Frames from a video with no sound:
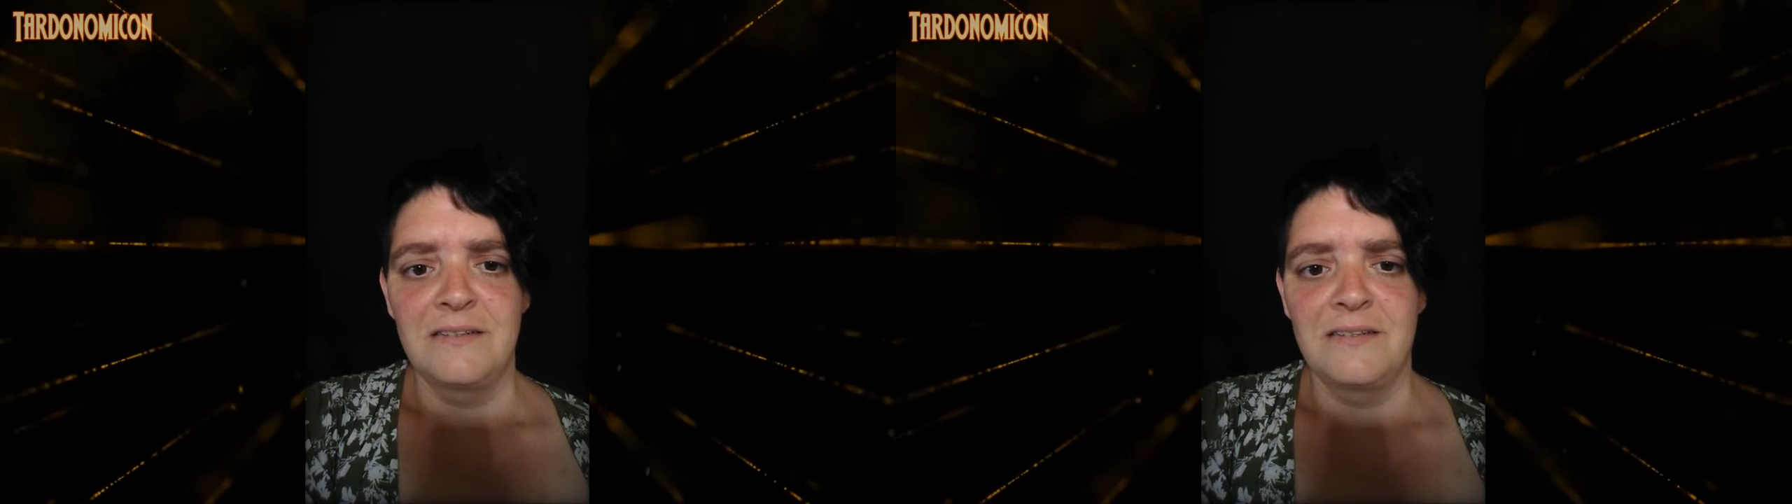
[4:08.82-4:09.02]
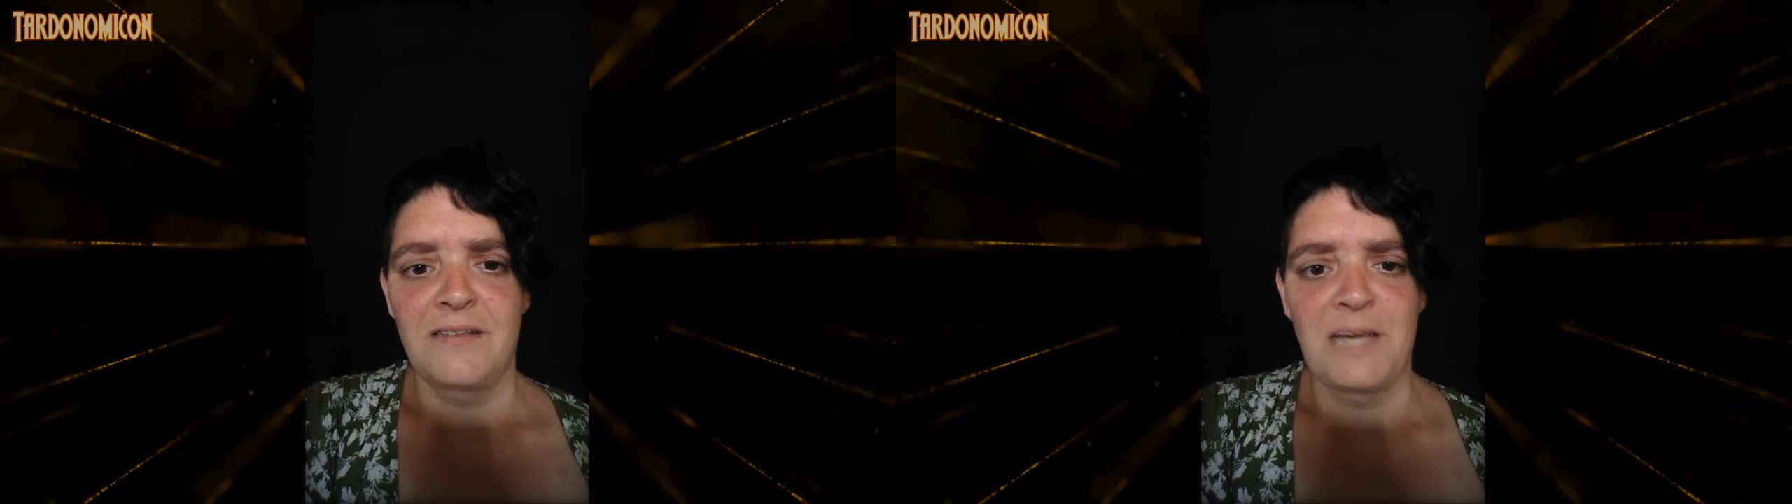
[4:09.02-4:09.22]

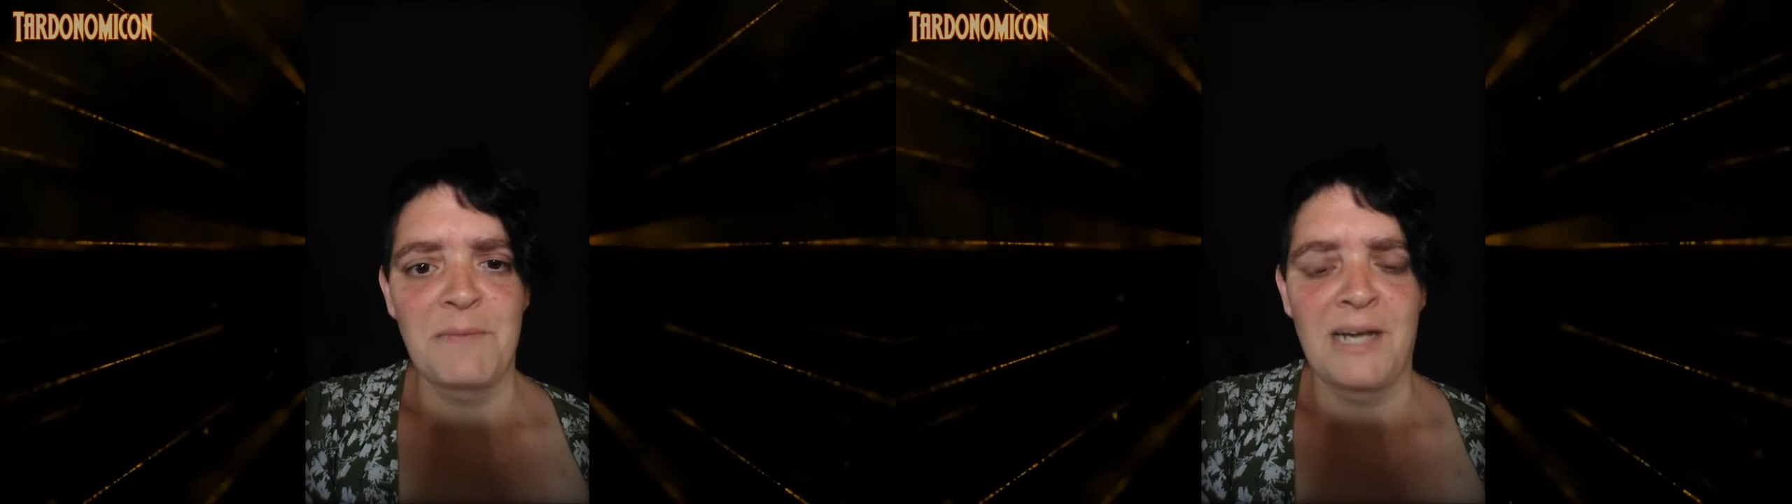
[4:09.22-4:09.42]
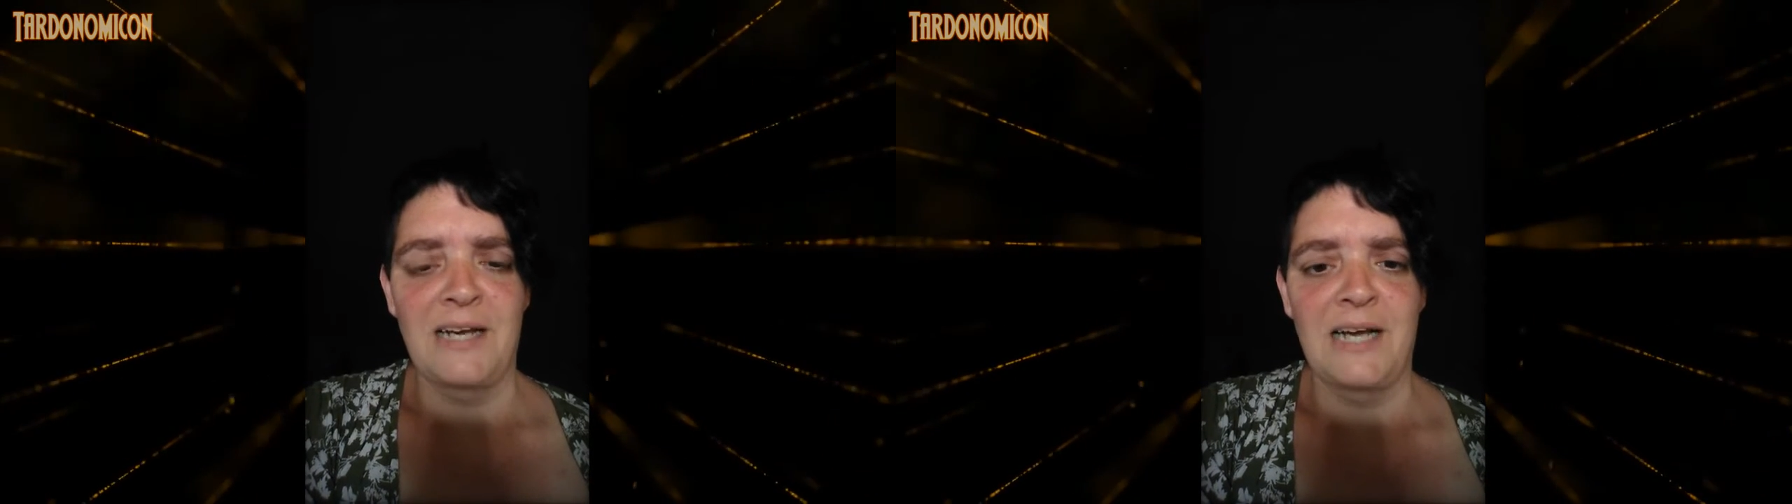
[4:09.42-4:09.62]
they
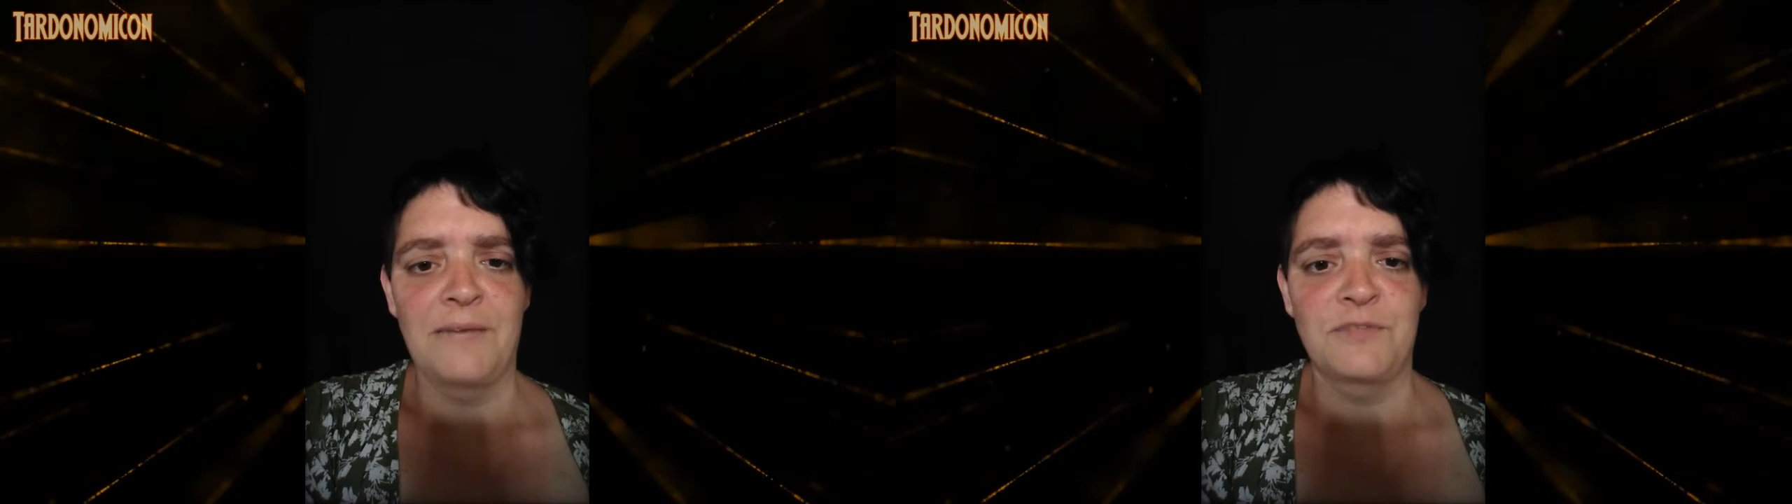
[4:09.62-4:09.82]
might have